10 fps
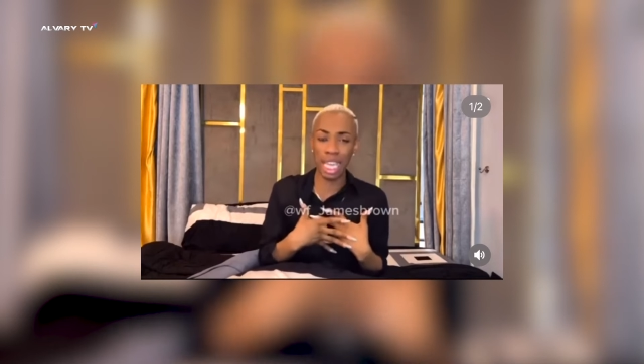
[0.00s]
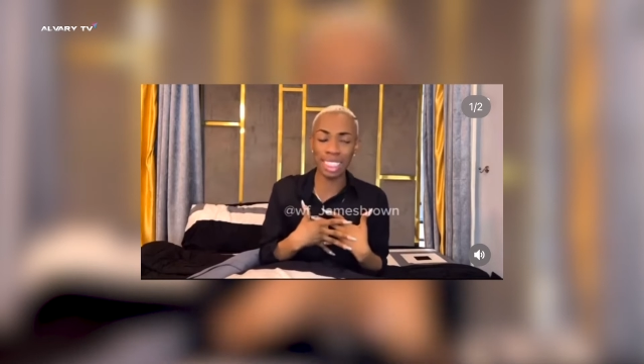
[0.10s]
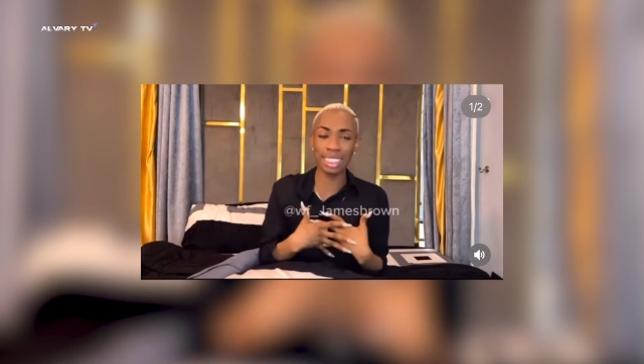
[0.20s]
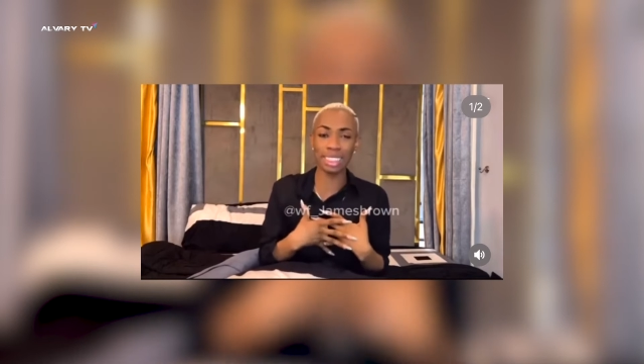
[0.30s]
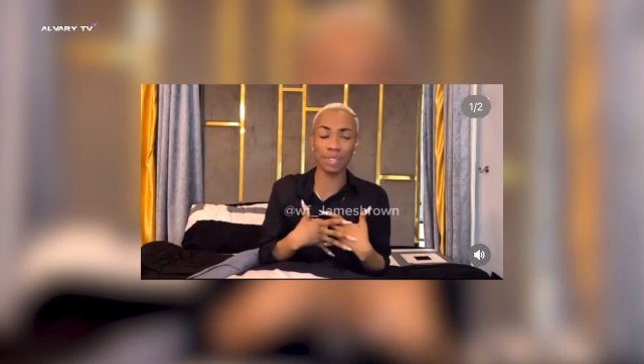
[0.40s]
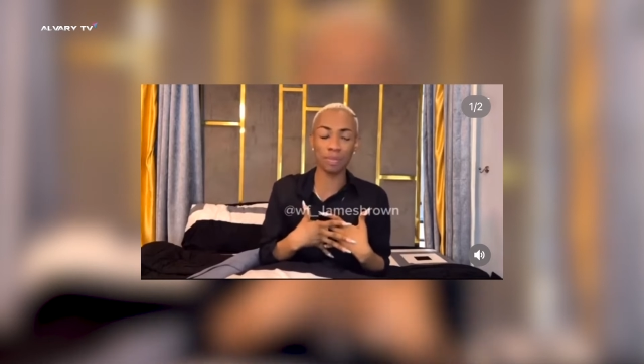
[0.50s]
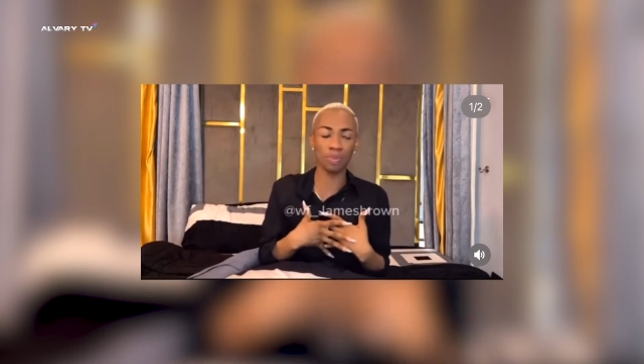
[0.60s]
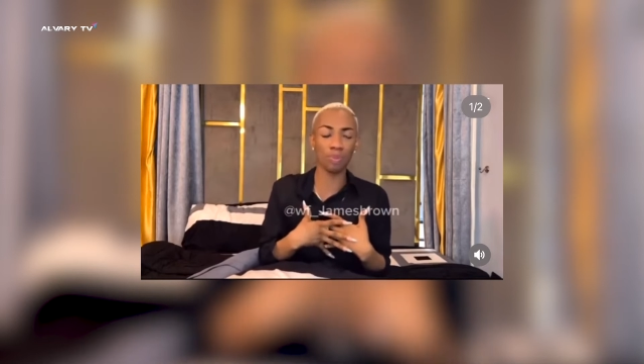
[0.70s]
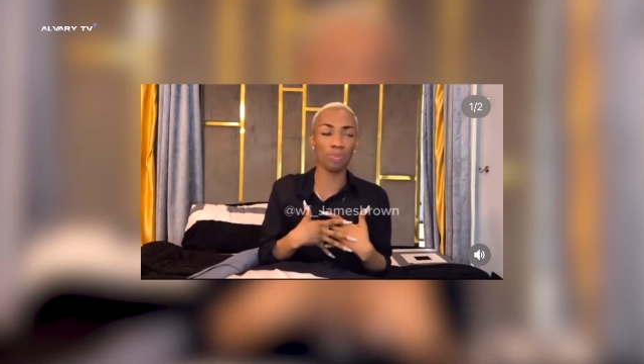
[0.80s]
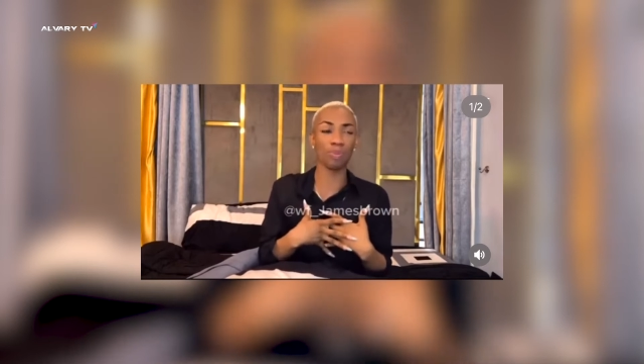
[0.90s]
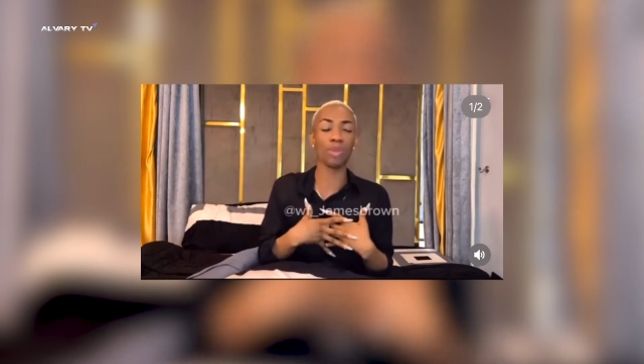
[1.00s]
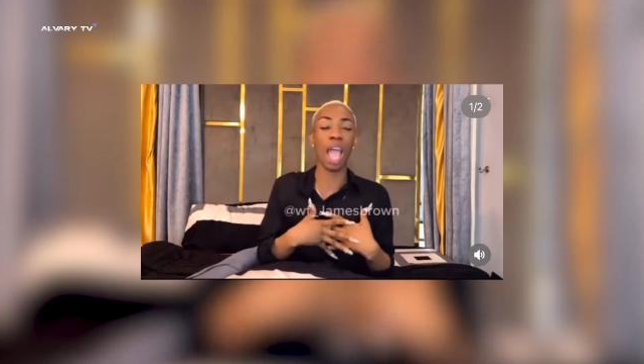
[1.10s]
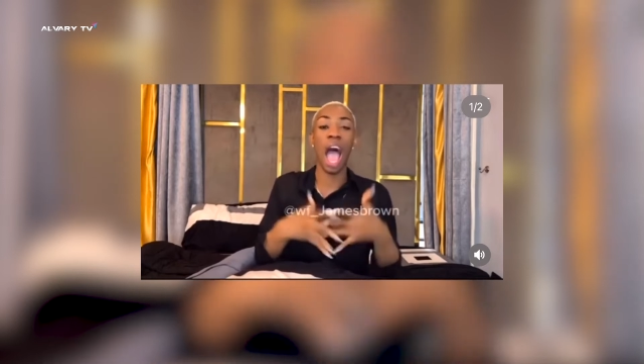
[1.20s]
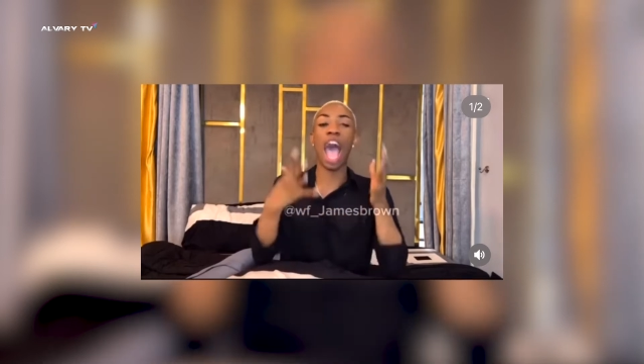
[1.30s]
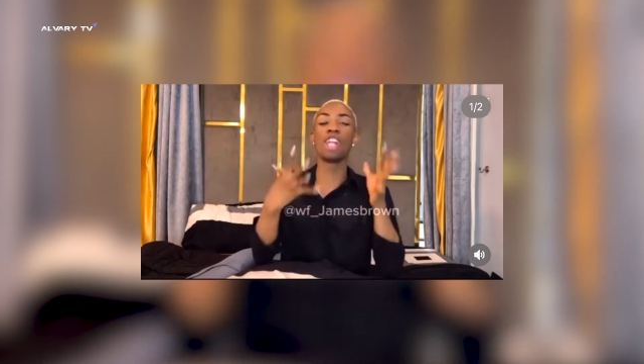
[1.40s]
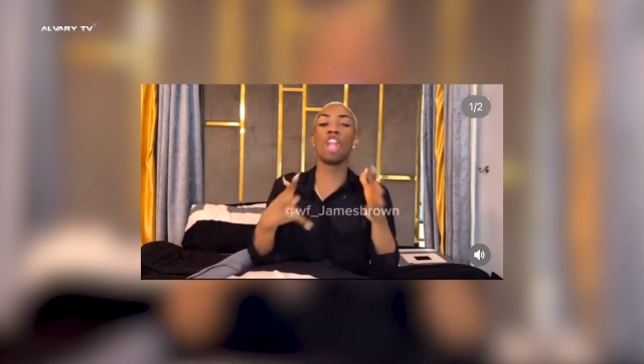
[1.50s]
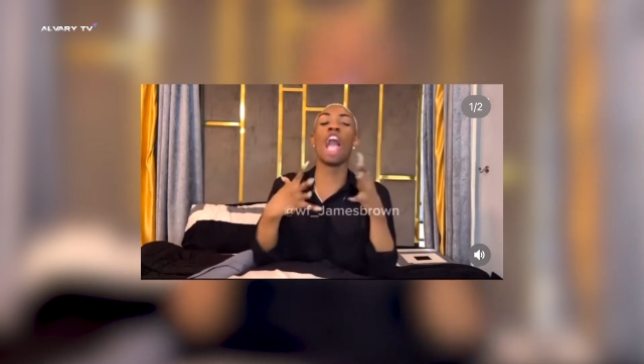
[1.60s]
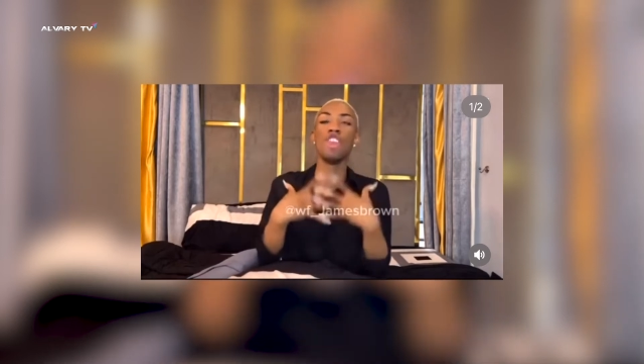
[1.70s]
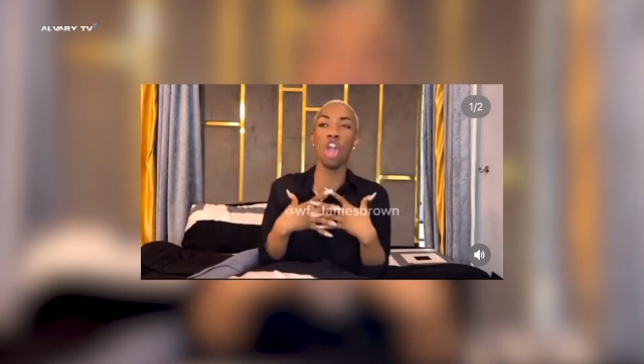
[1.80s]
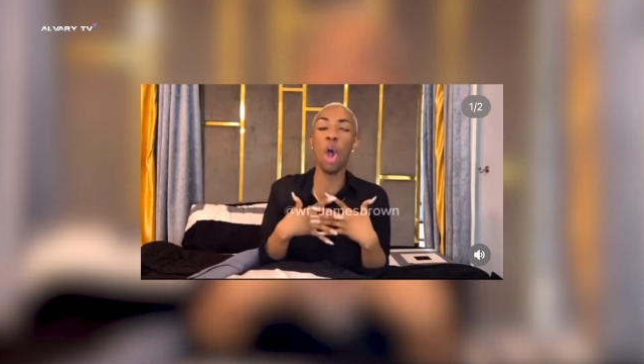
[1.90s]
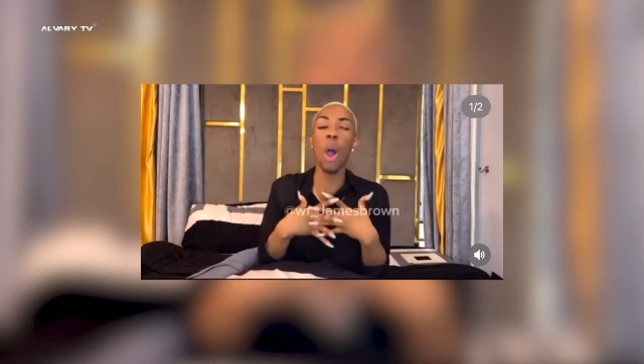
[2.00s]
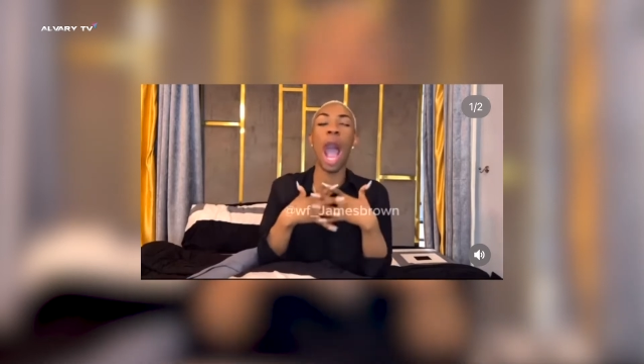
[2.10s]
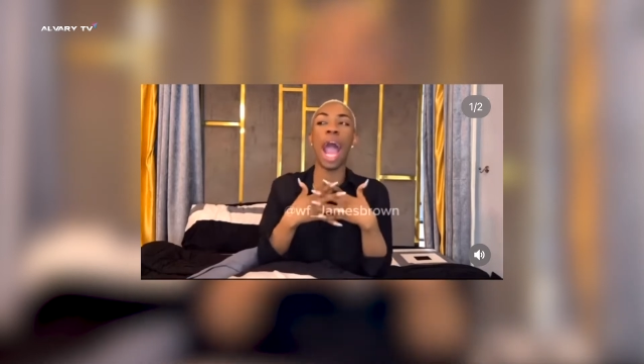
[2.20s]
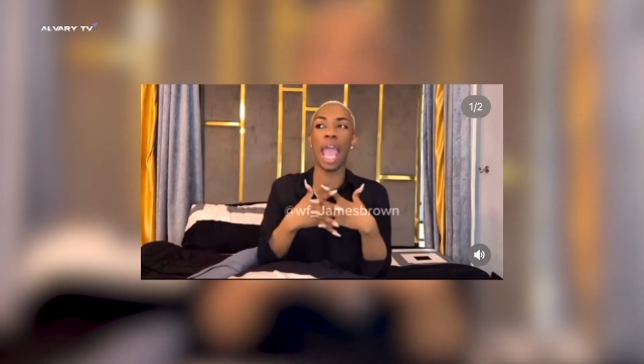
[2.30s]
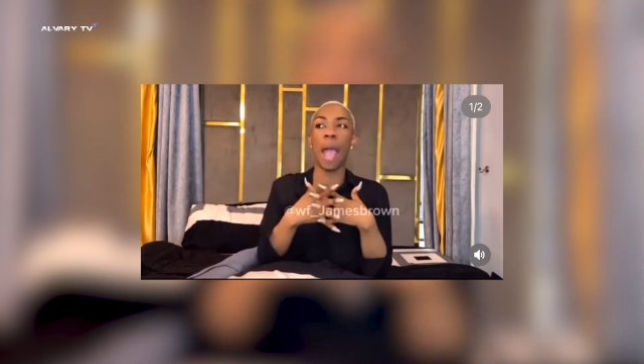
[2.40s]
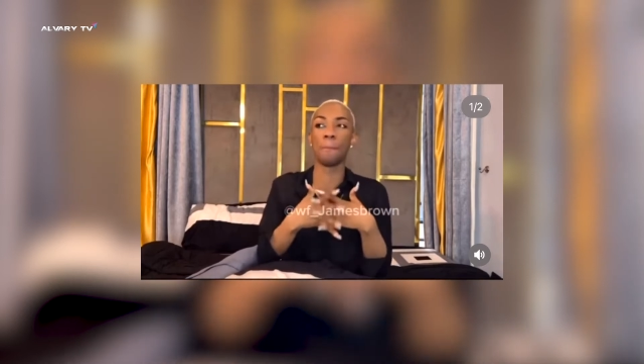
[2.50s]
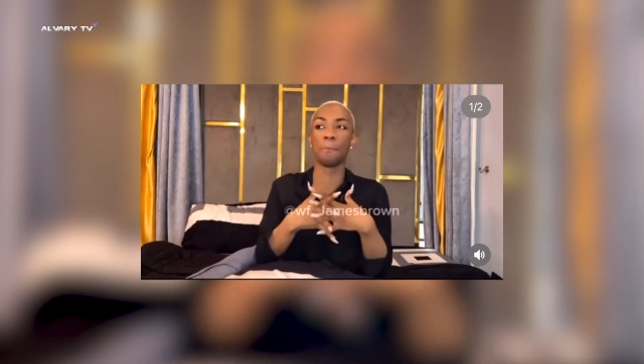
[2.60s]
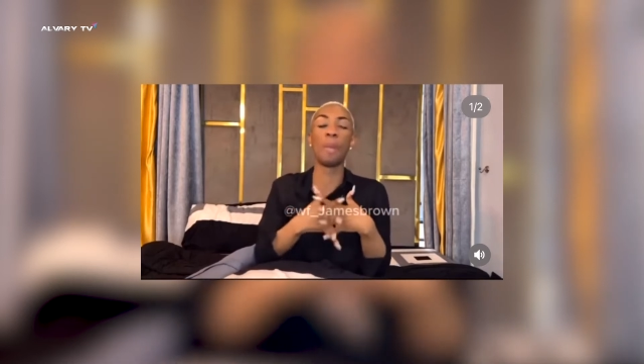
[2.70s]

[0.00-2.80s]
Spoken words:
it? I know I...